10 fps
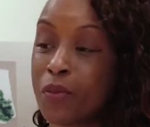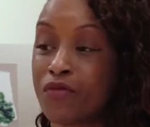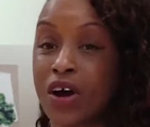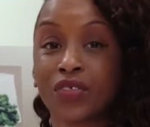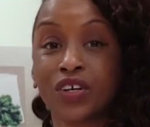
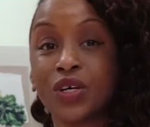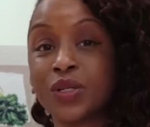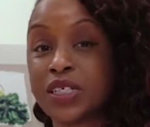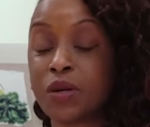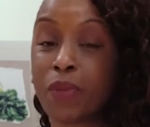but rather than
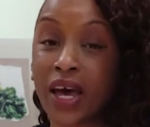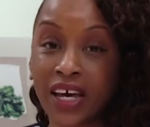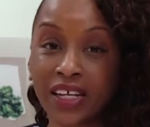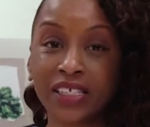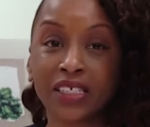using
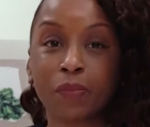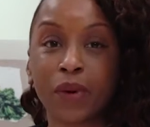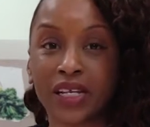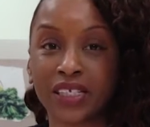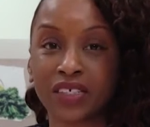pens,
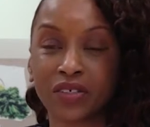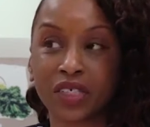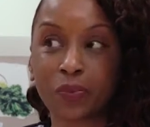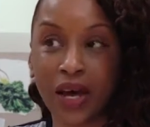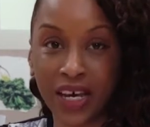
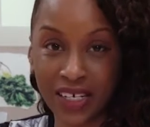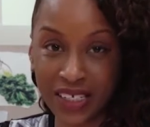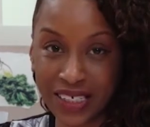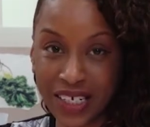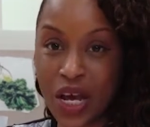pencils,
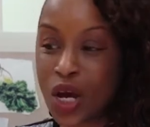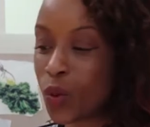paints,